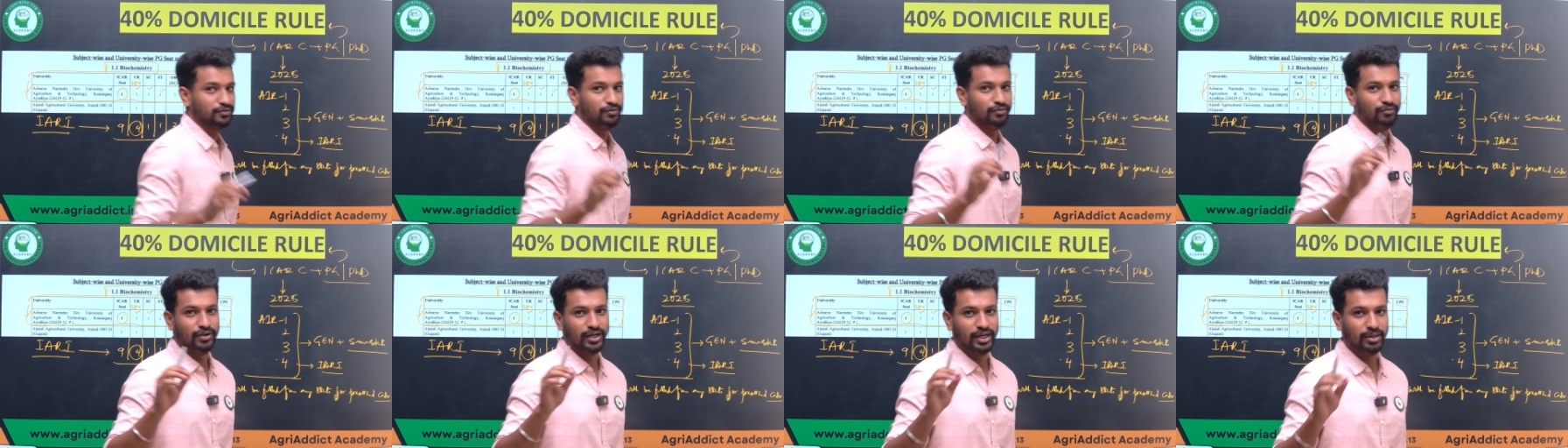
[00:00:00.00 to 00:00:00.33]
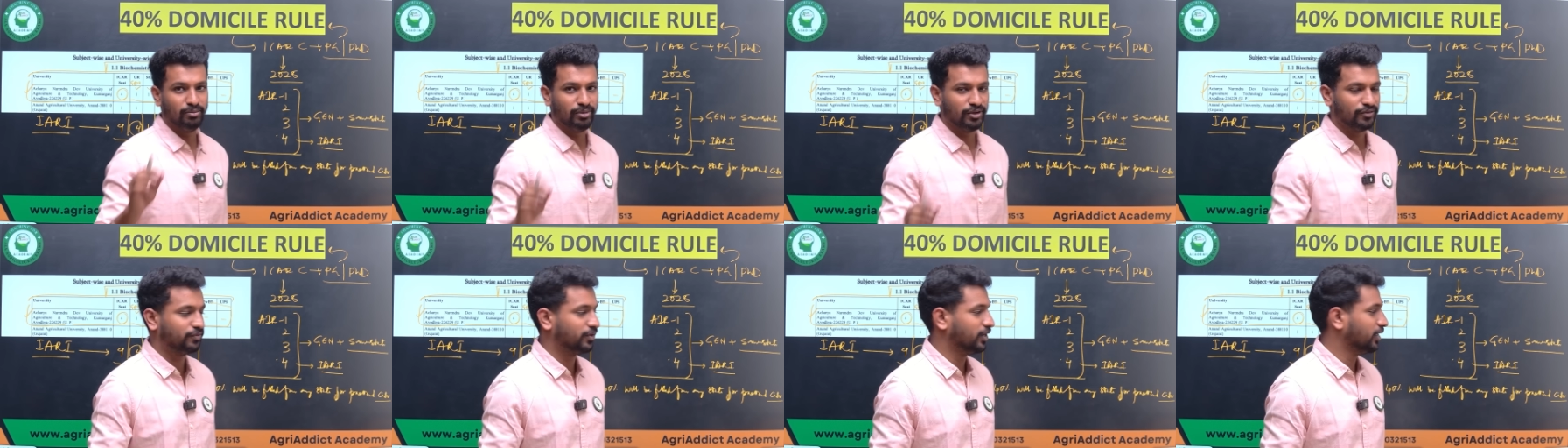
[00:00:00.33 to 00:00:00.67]
will
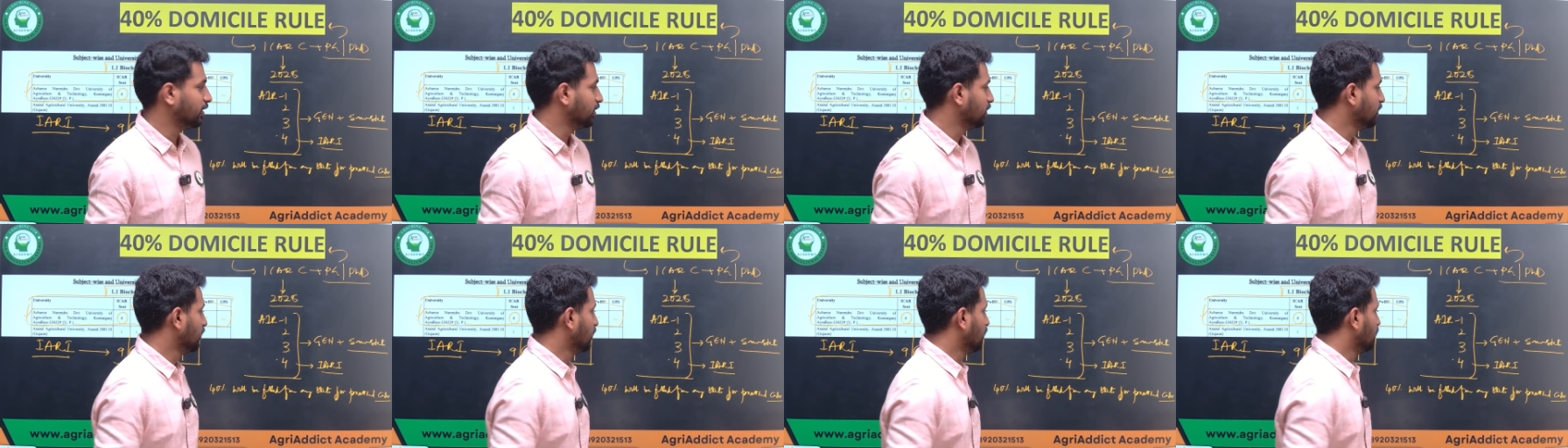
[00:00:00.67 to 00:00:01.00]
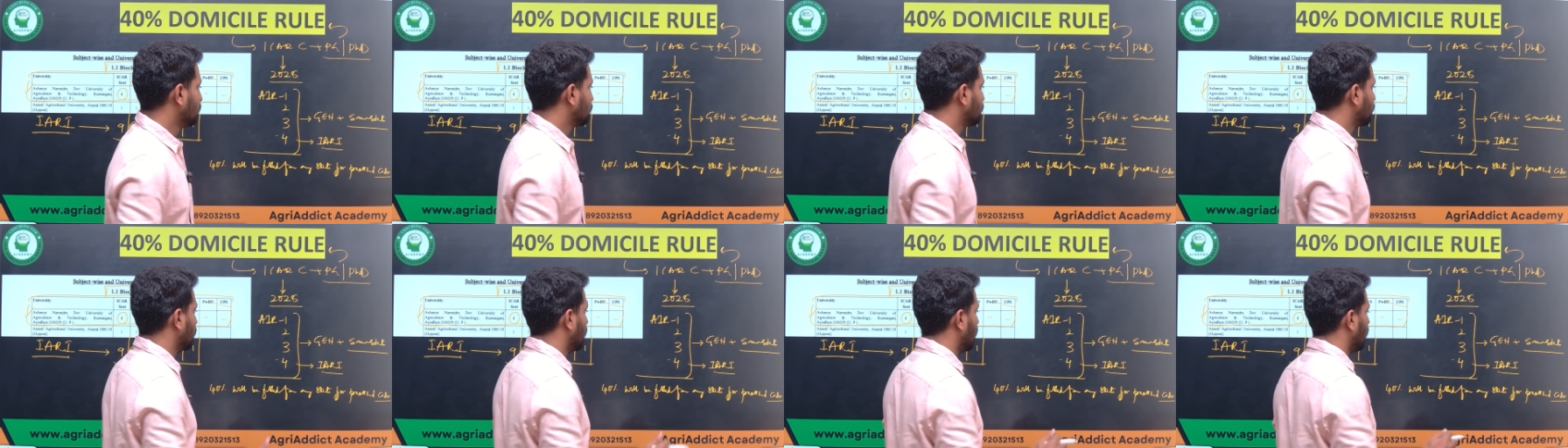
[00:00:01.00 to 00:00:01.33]
be filled.
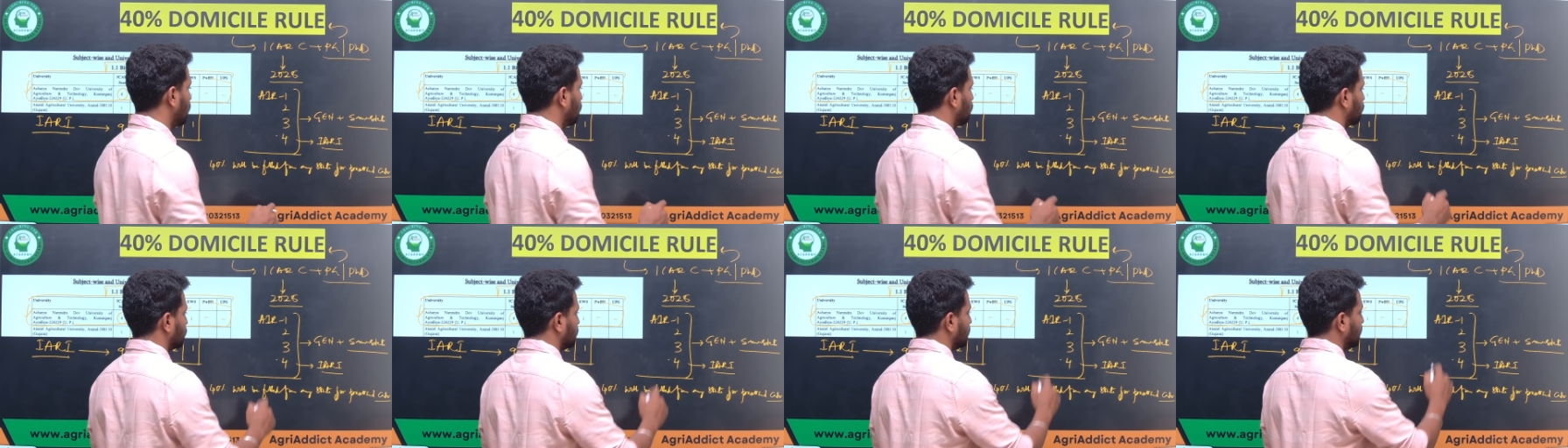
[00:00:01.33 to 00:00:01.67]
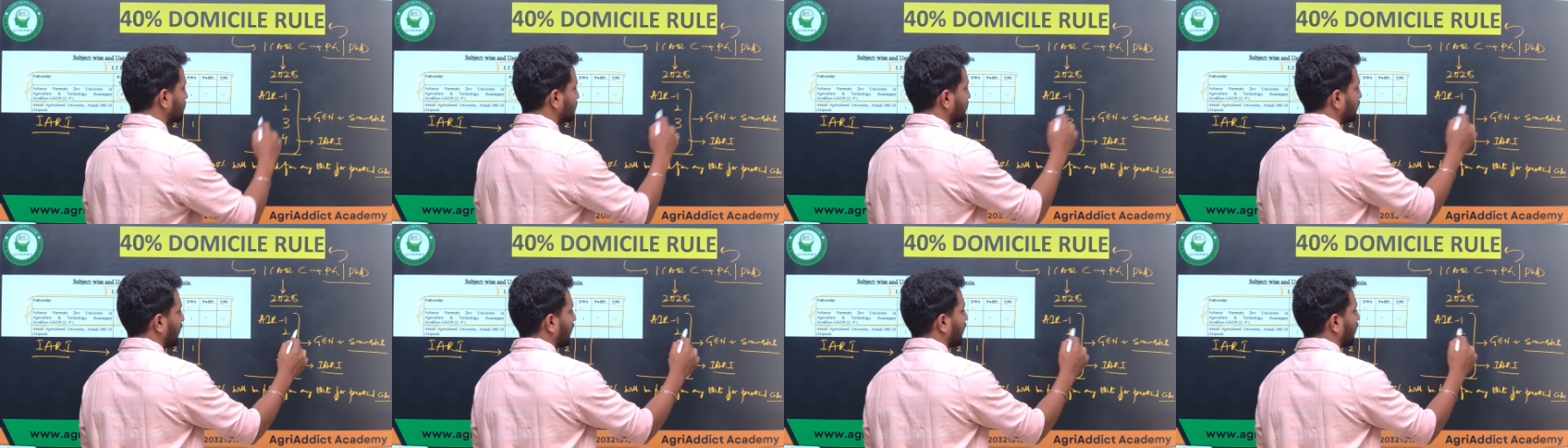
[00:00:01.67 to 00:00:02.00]
So now, since
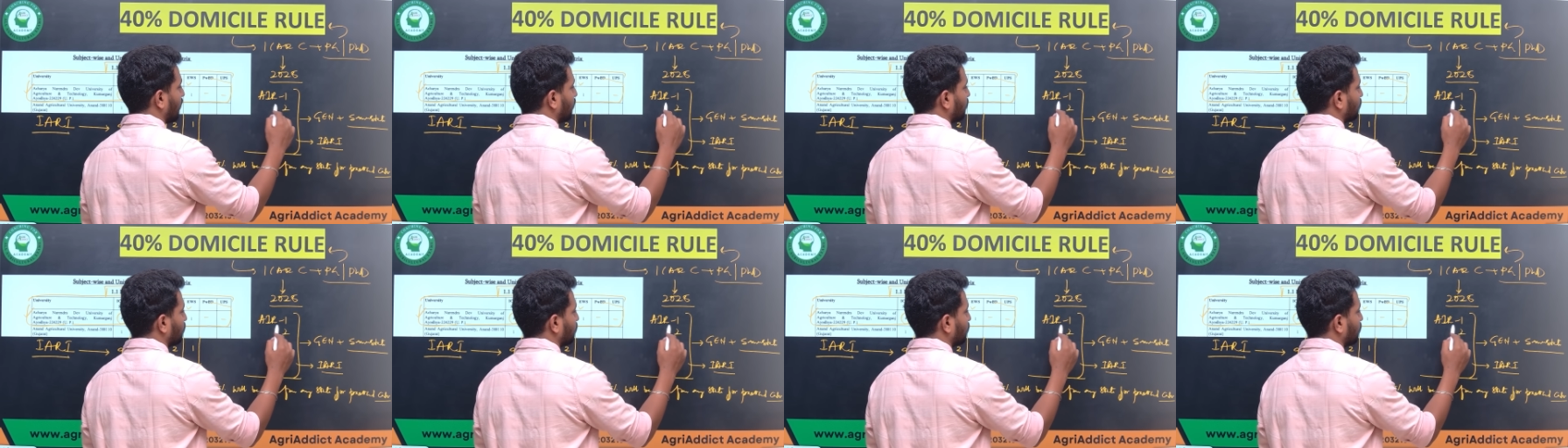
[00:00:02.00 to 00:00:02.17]
there are